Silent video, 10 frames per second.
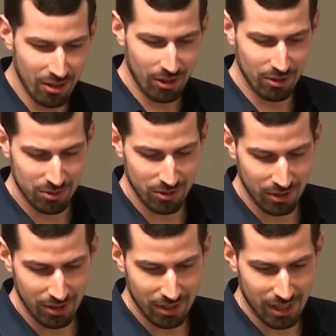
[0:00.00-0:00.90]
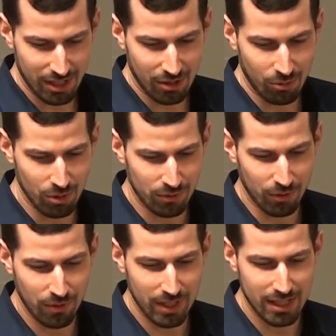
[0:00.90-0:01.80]
those are
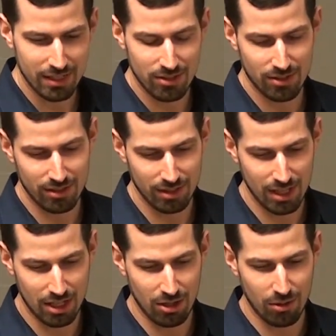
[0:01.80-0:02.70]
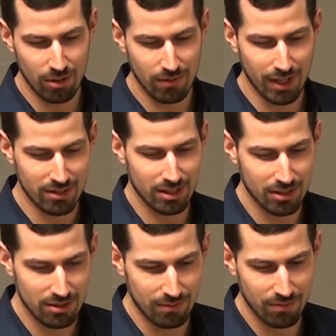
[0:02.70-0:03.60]
wonderful things, advanced
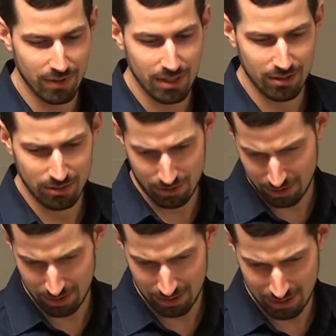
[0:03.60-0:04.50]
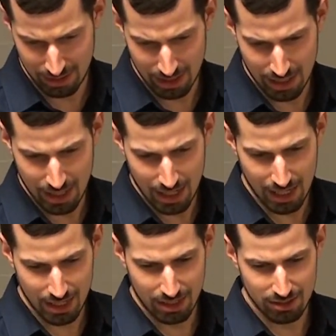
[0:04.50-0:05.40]
custom fields
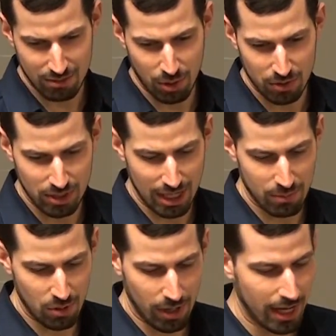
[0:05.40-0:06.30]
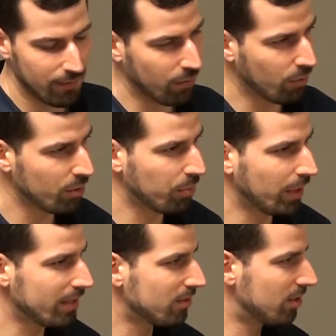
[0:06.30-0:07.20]
and custom post type UI for
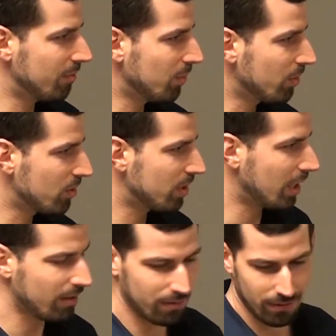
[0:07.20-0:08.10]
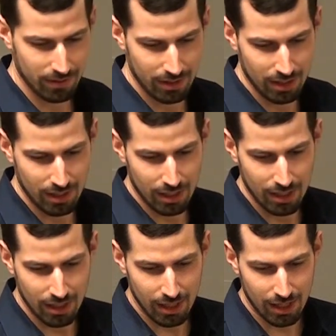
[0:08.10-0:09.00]
WordPress, similar stuff.
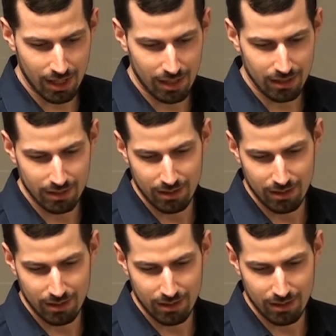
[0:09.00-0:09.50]
But